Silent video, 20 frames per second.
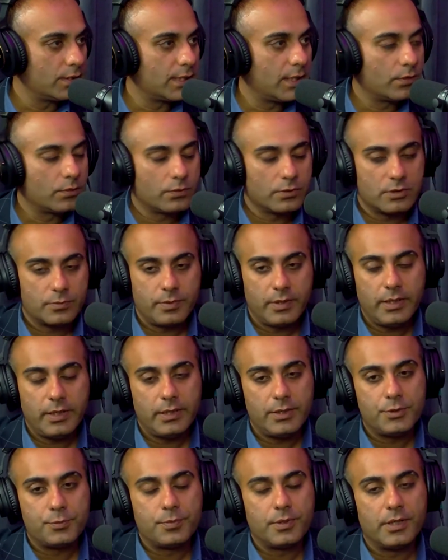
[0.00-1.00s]
Coast
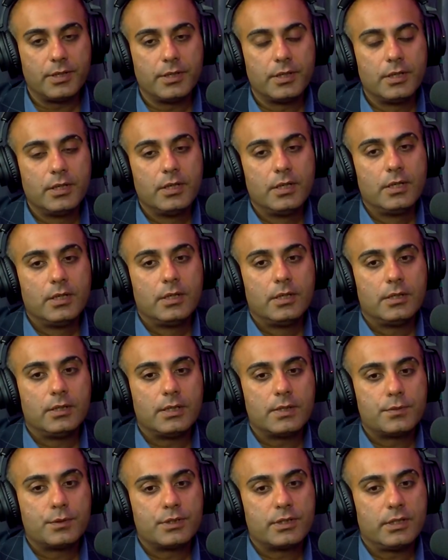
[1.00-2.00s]
page. But this
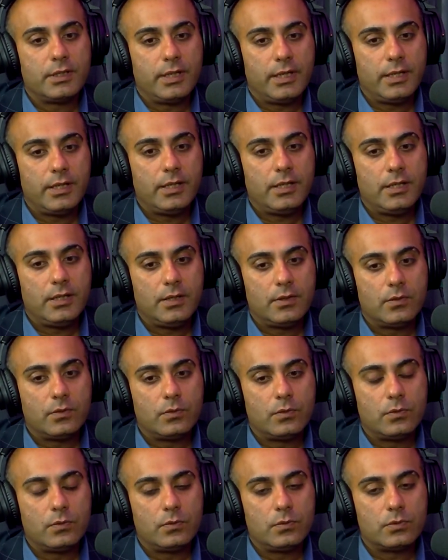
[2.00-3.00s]
was a lady
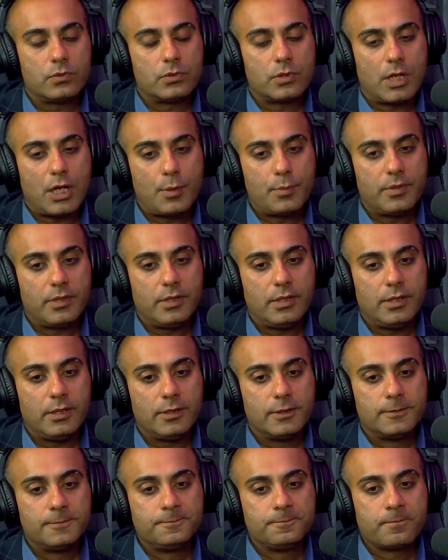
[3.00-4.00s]
who saw me
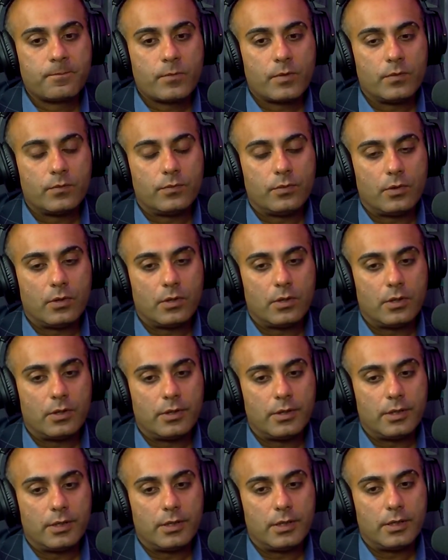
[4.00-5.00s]
for
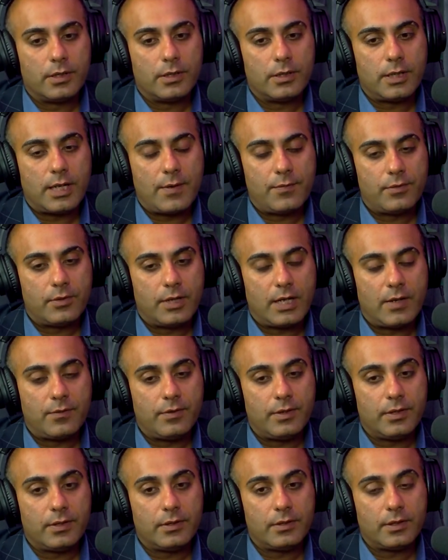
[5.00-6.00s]
after
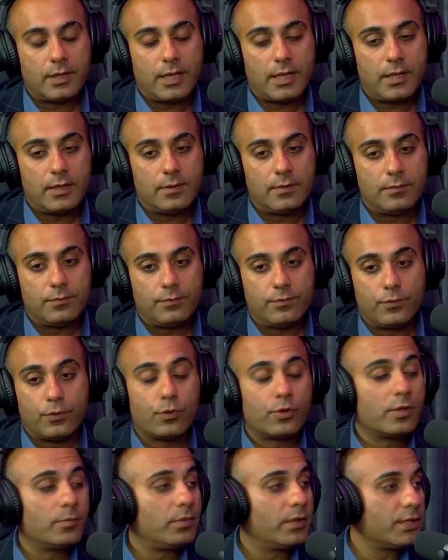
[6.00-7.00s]
having had
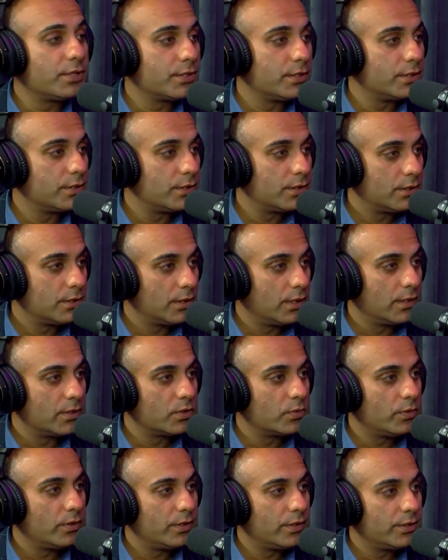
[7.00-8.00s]
4 ablations
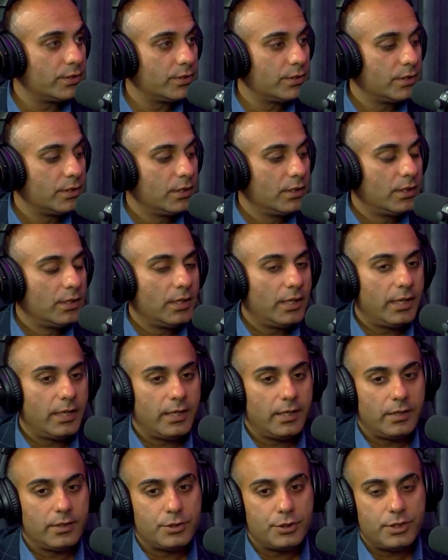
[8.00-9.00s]
elsewhere.
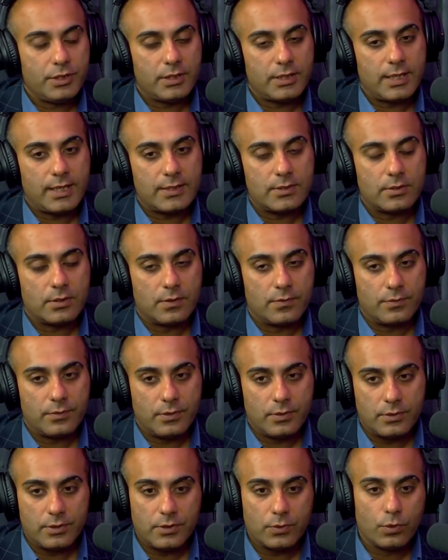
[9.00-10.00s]
And she had sort of,
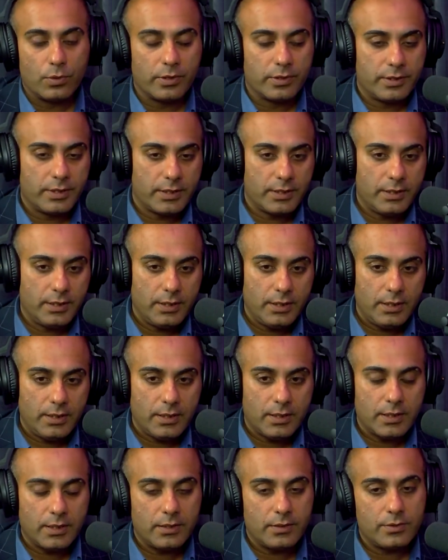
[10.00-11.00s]
the older technique,
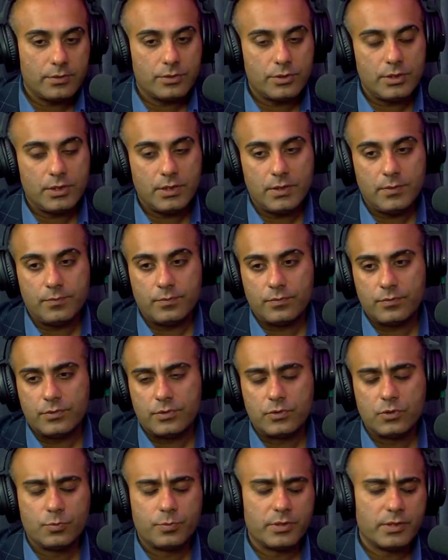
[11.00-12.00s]
and she,
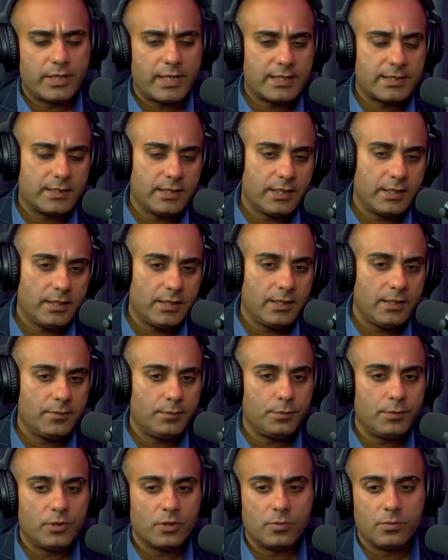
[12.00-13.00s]
super nice lady,
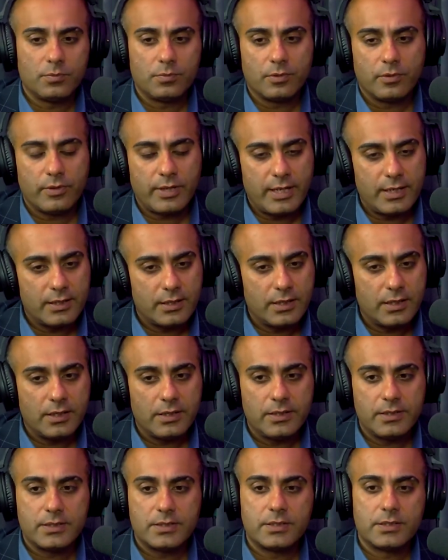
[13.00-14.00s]

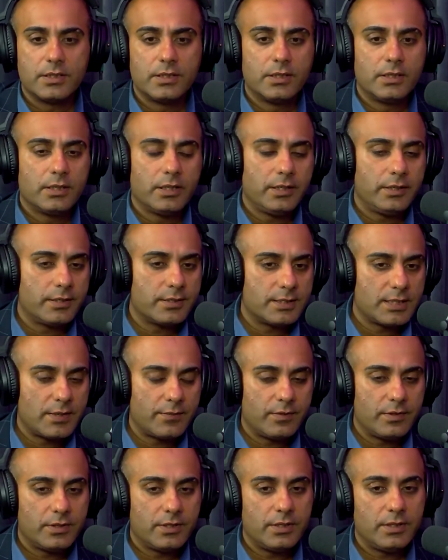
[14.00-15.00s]
grandkids in her
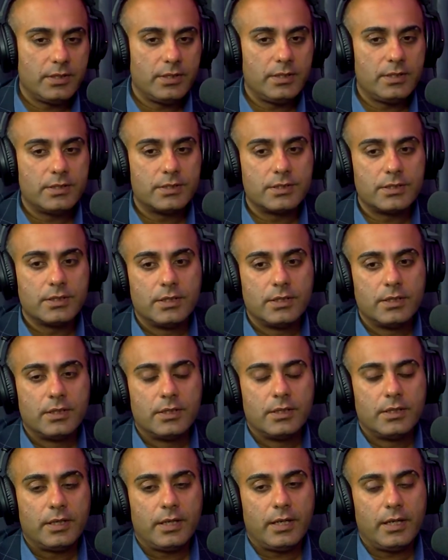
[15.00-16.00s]
70s,
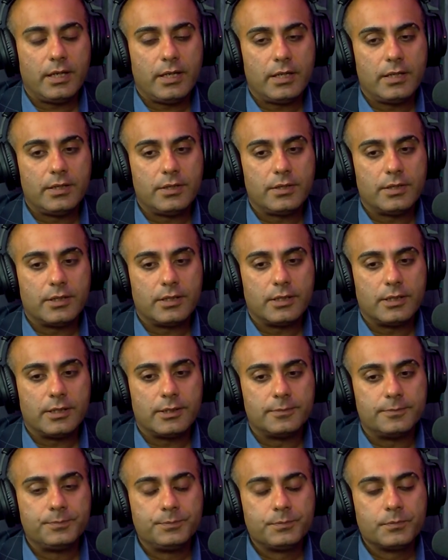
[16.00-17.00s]
and
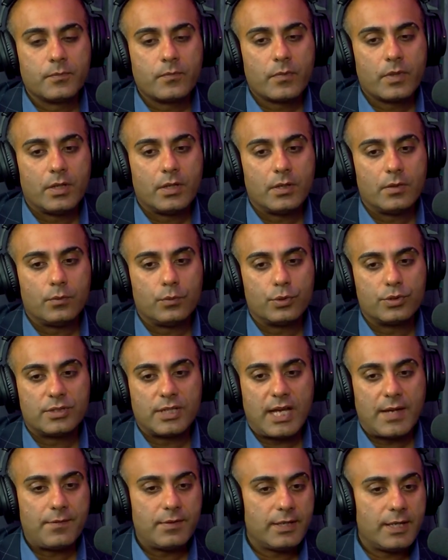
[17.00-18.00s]
was
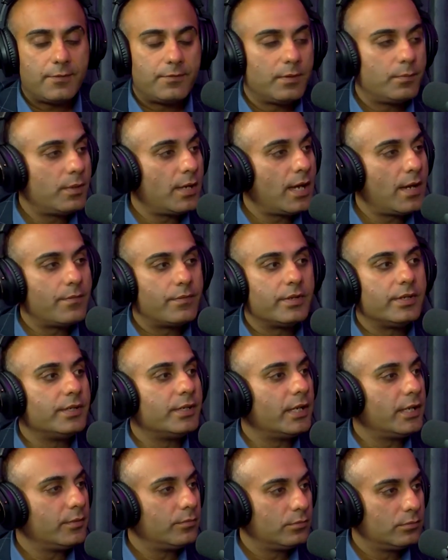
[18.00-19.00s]
having A-Fib every
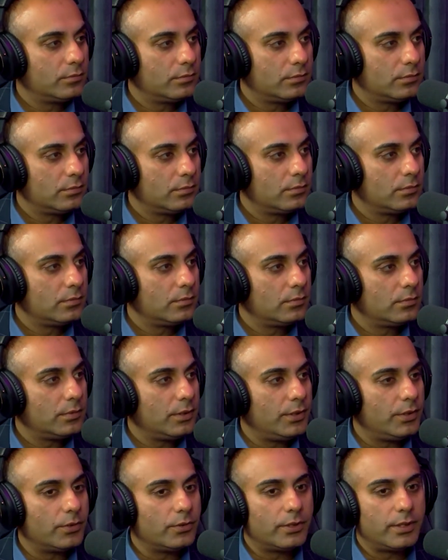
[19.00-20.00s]
day.
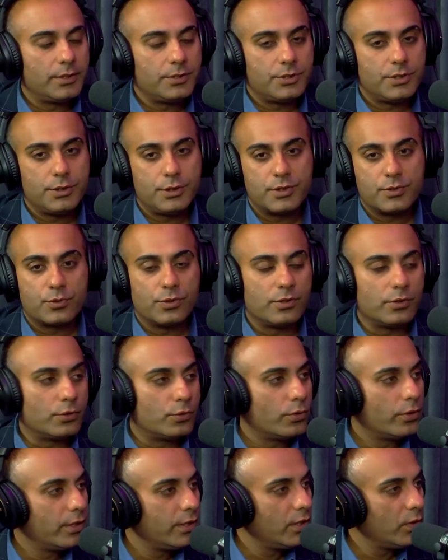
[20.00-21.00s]
And she just couldn't
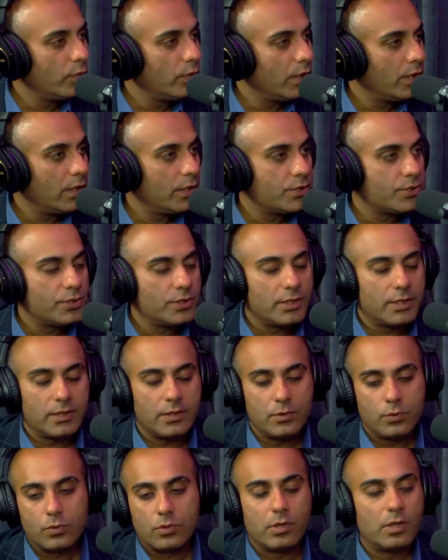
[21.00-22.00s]
go anywhere. She had
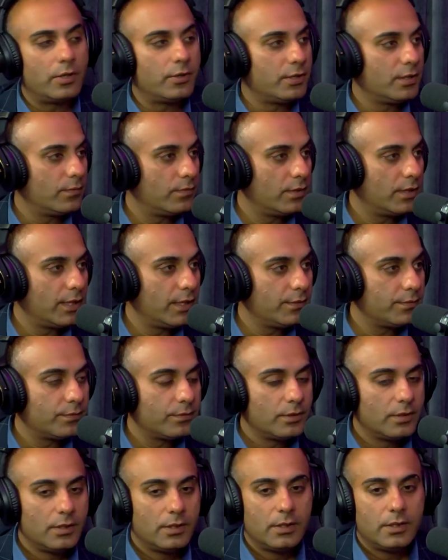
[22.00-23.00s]
no quality of life.
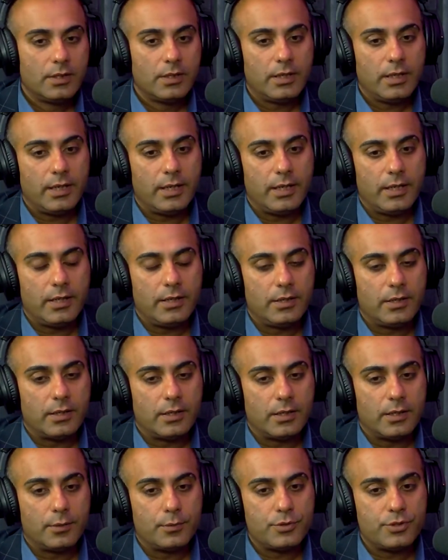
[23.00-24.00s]
And
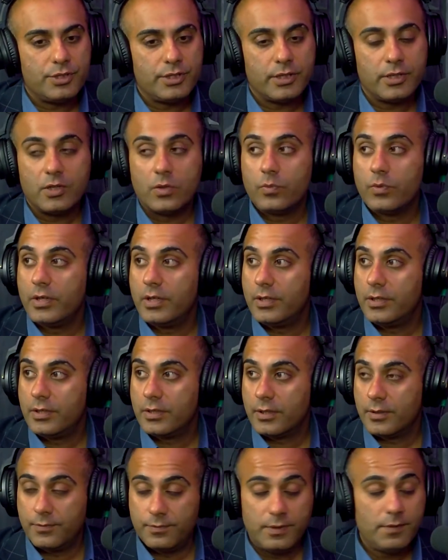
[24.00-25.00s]
she underwent
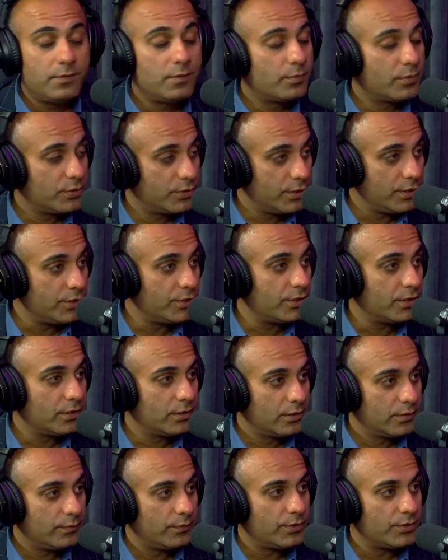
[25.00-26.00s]
a 5th procedure,
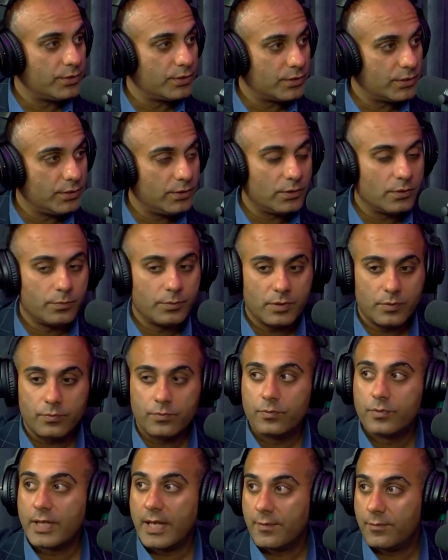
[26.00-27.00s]
which is, but
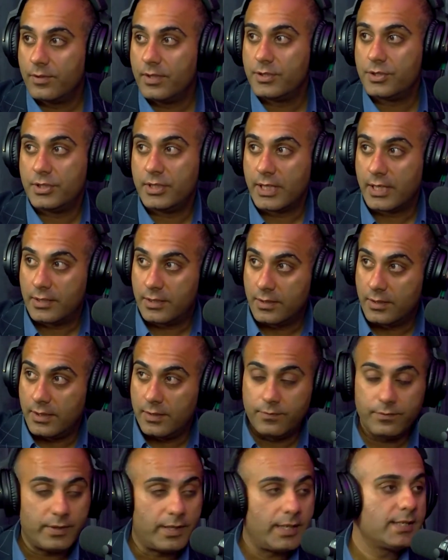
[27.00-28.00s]
thankfully she had the
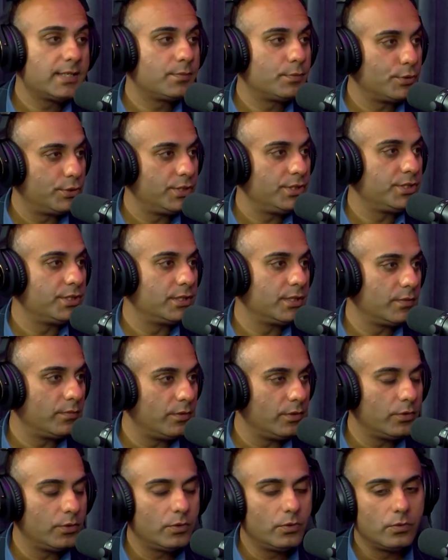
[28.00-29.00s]
advanced procedure that we
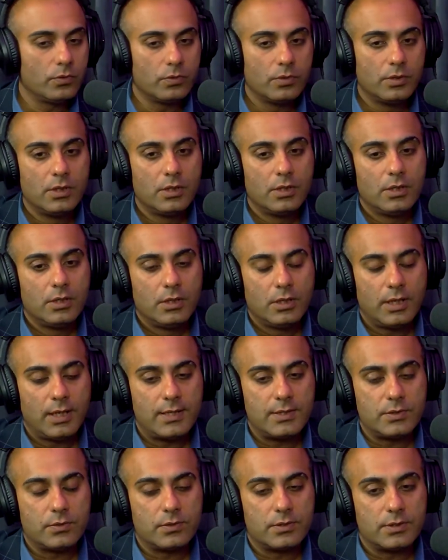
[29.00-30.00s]
do, as
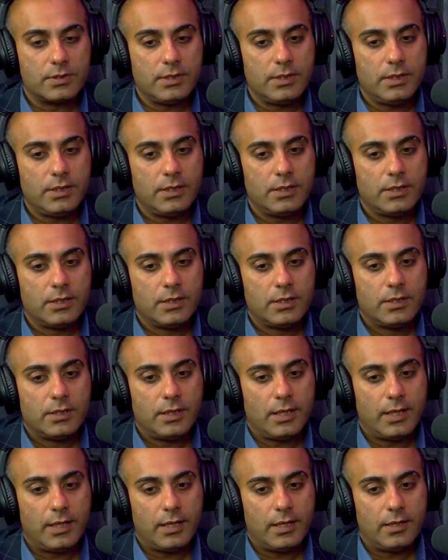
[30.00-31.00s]
you'll see.
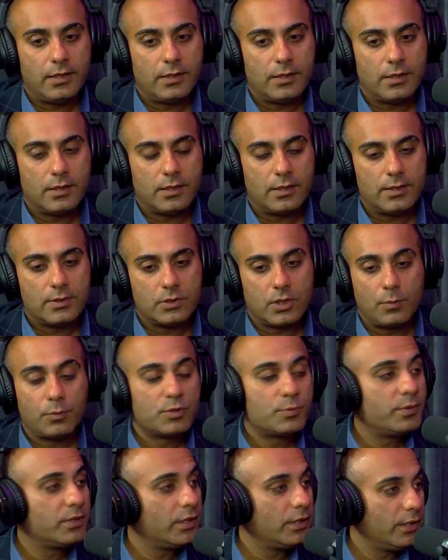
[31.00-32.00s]
And it's almost
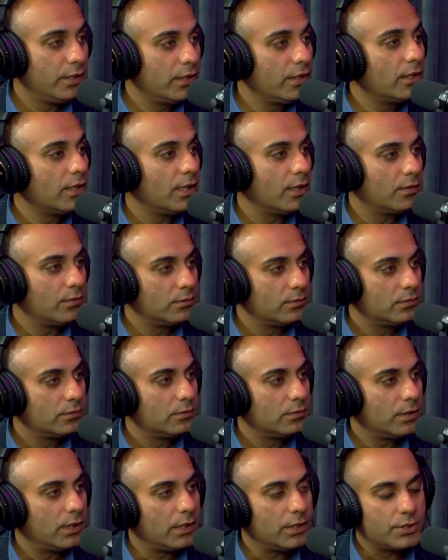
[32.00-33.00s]
been a year now.
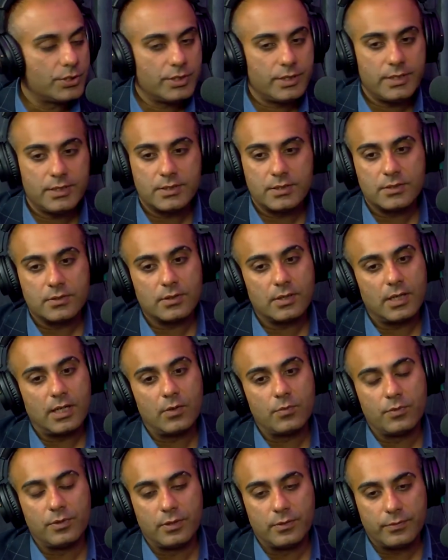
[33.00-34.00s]
And she's out
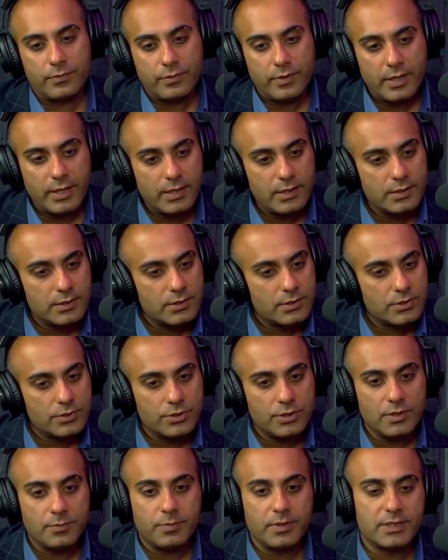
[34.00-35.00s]
with her friends.
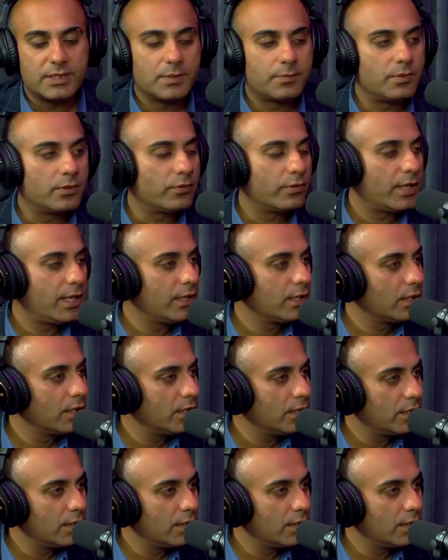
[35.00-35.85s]
She picks up her grandkids.